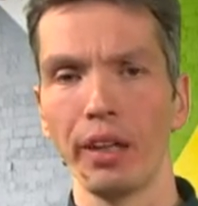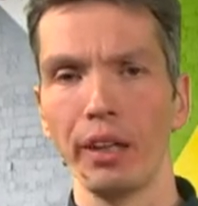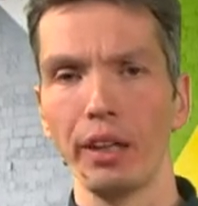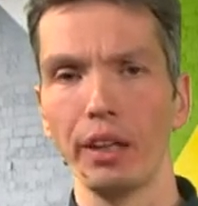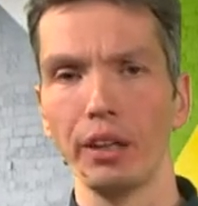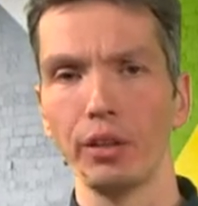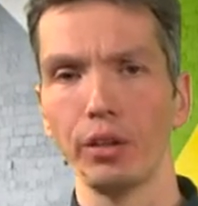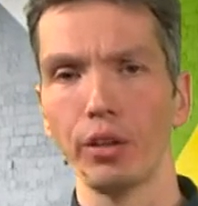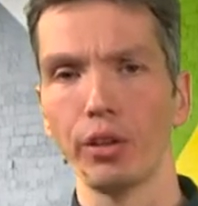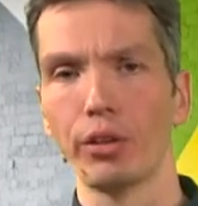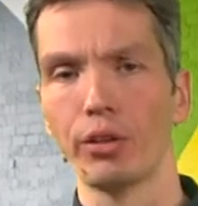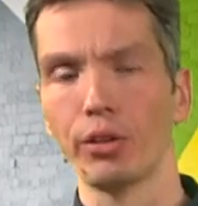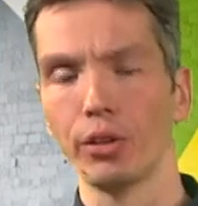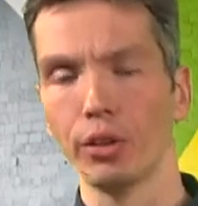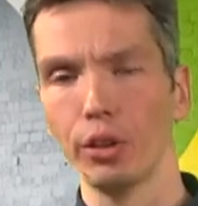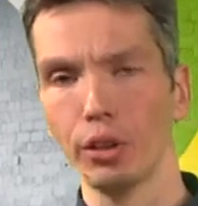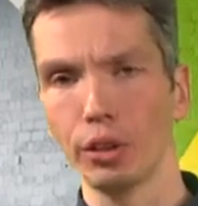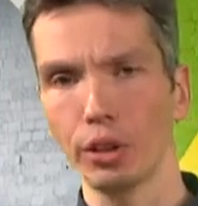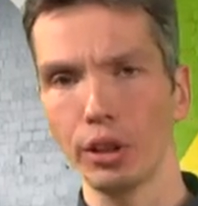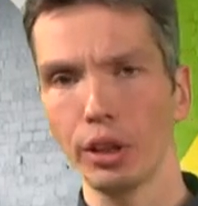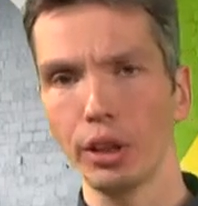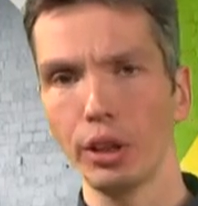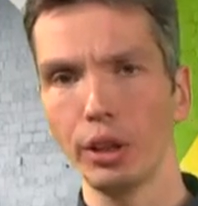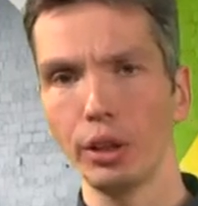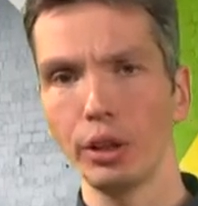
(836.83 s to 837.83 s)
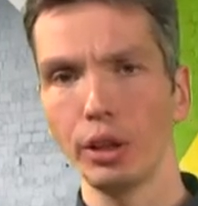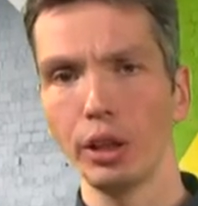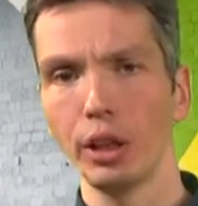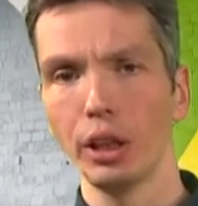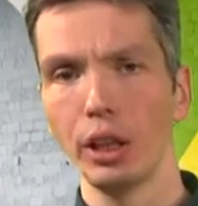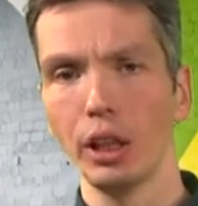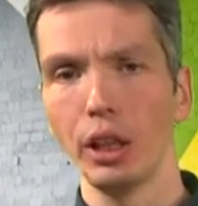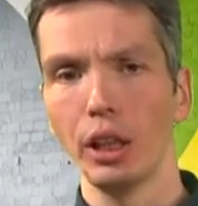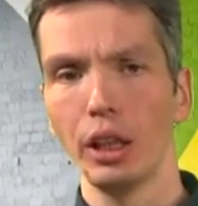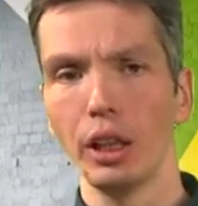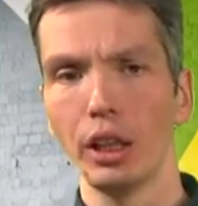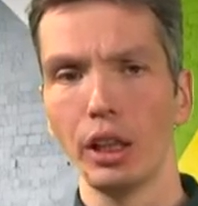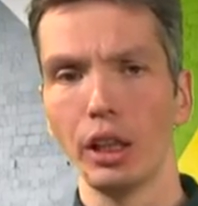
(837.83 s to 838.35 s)
In the third year,
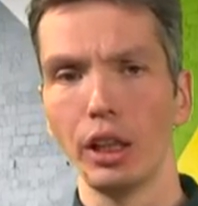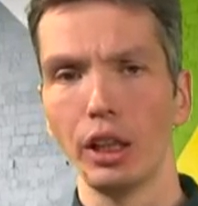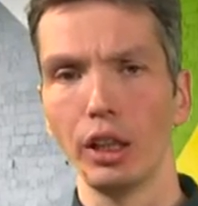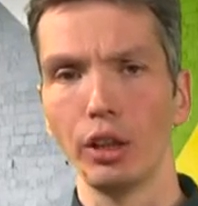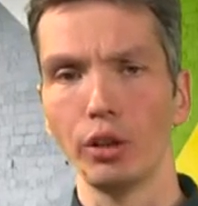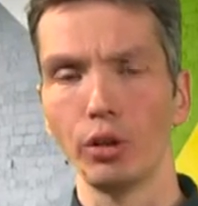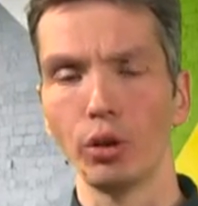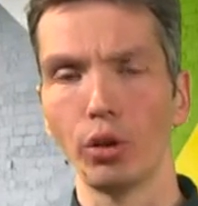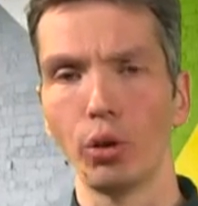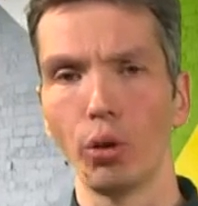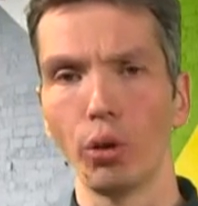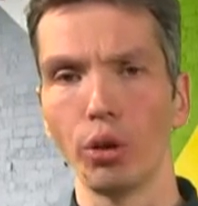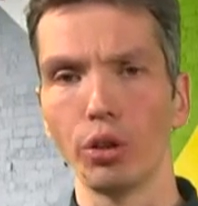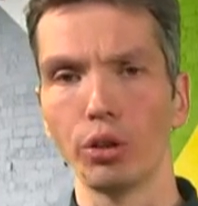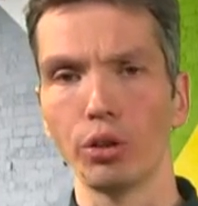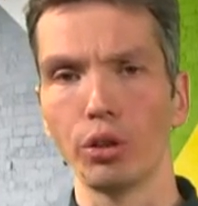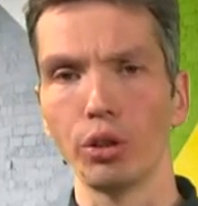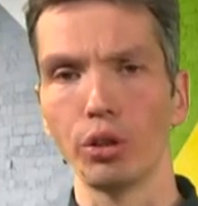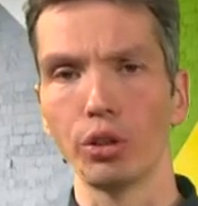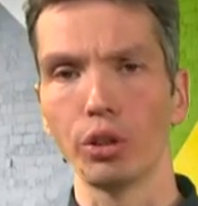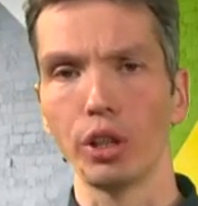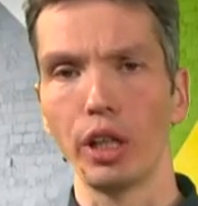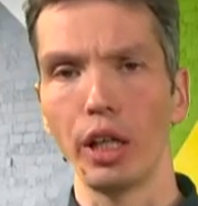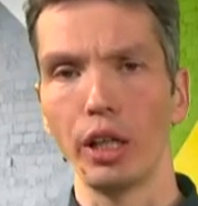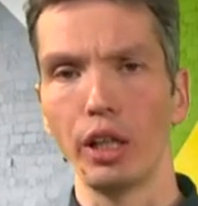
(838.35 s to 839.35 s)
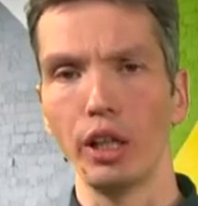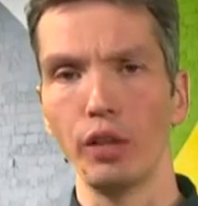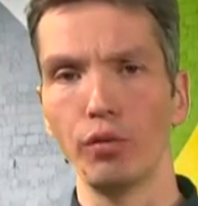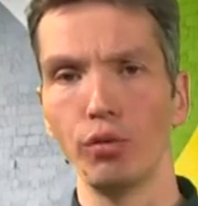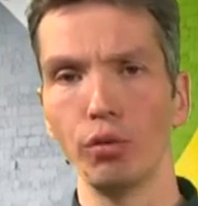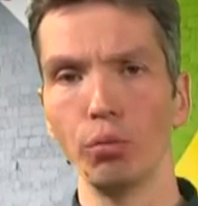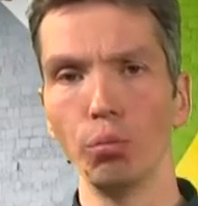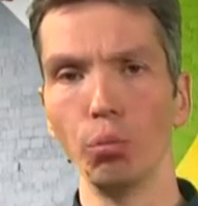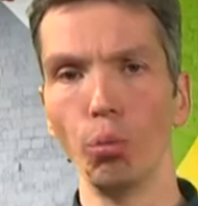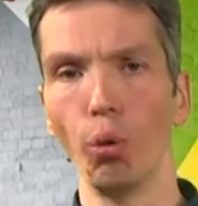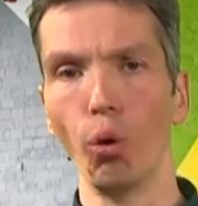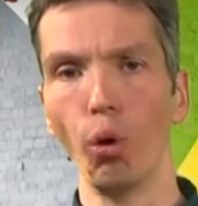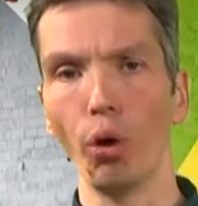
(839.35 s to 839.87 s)
the courses get
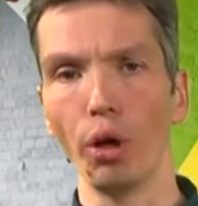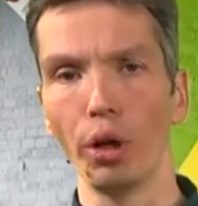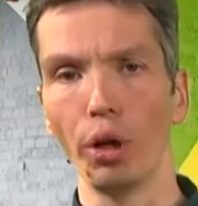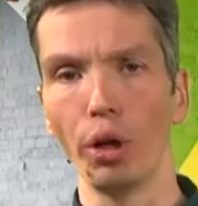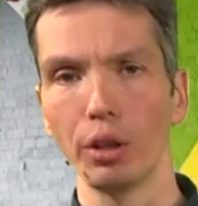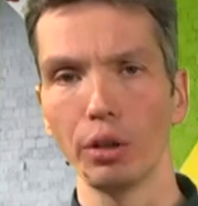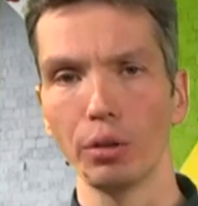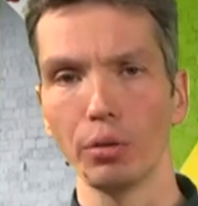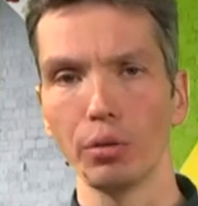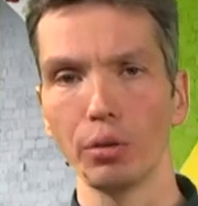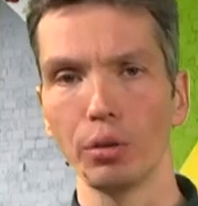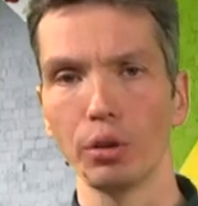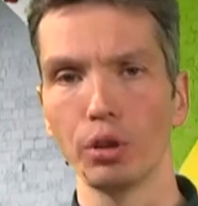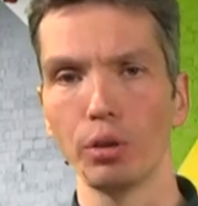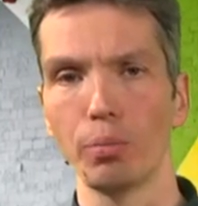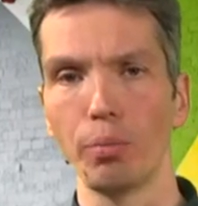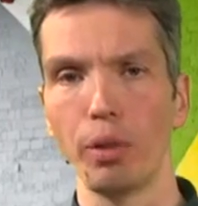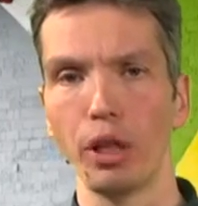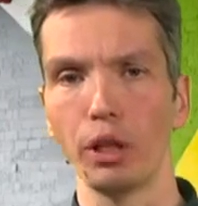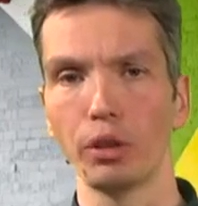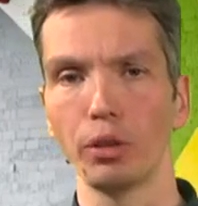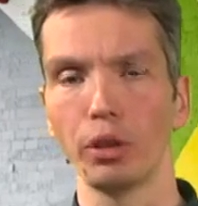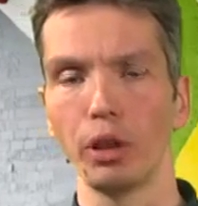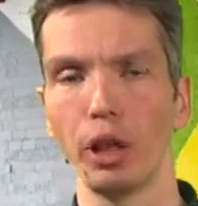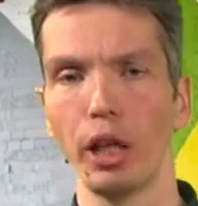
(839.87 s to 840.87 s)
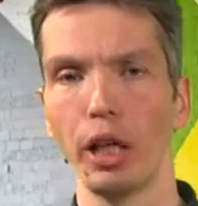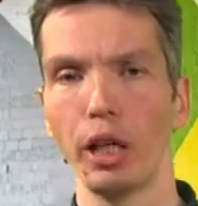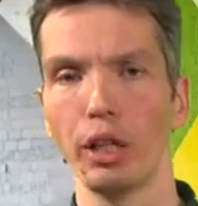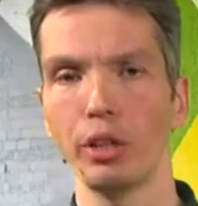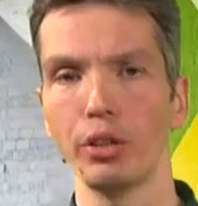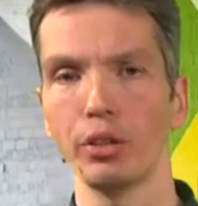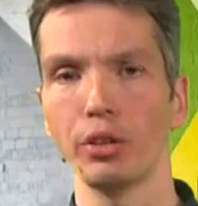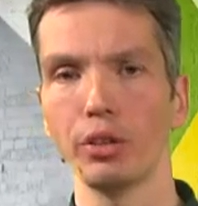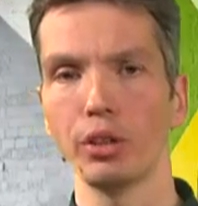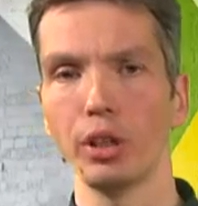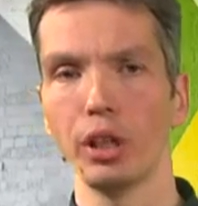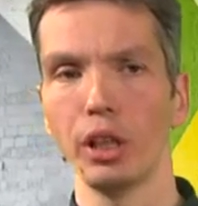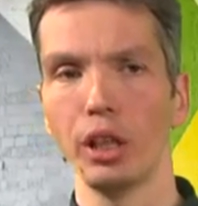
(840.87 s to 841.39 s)
even more
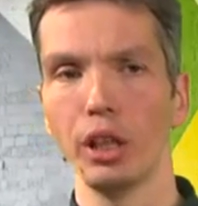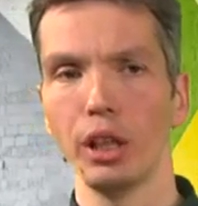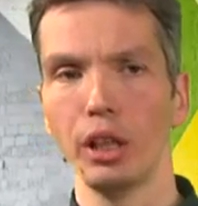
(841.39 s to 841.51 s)
specialized.